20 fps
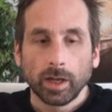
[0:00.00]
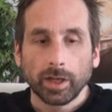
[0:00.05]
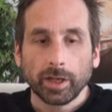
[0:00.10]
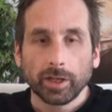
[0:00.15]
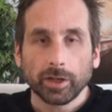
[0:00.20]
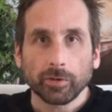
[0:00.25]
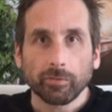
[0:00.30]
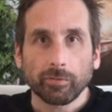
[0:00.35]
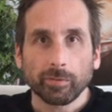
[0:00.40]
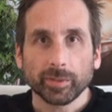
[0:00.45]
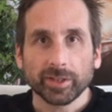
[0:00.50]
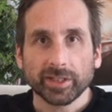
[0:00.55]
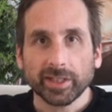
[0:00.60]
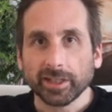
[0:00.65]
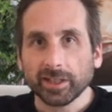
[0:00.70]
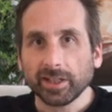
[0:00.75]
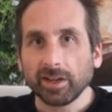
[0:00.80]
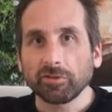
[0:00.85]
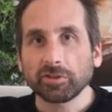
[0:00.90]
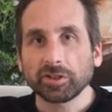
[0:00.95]
You know, from a
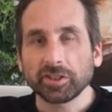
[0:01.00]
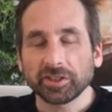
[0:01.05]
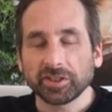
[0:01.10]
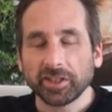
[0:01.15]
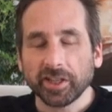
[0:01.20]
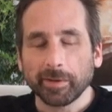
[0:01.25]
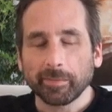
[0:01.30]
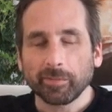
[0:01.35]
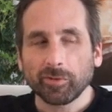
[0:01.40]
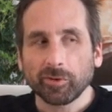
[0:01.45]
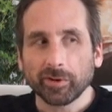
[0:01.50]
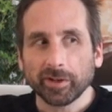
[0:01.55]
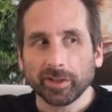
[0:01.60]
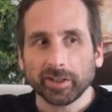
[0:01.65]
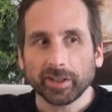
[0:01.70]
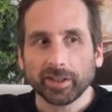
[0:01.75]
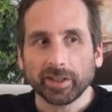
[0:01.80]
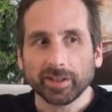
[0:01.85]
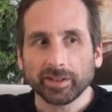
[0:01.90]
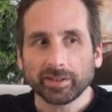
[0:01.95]
technology
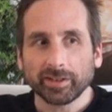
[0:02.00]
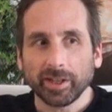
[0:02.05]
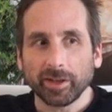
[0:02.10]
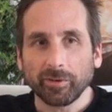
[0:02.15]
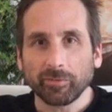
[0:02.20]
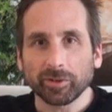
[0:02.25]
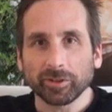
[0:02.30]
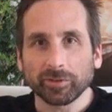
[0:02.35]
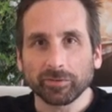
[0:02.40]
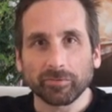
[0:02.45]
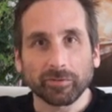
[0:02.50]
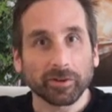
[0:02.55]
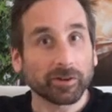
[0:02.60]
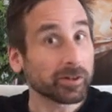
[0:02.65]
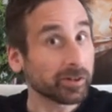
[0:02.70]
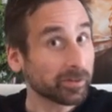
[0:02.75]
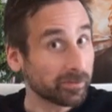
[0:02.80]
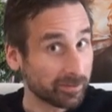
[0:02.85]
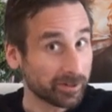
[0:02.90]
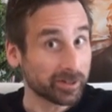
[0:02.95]
standpoint, it was
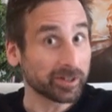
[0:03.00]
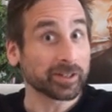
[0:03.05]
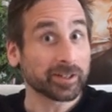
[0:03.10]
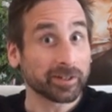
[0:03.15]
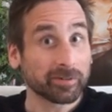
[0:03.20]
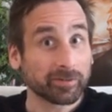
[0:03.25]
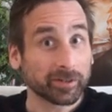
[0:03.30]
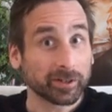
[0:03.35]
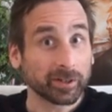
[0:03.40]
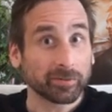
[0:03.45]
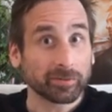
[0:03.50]
very, very different.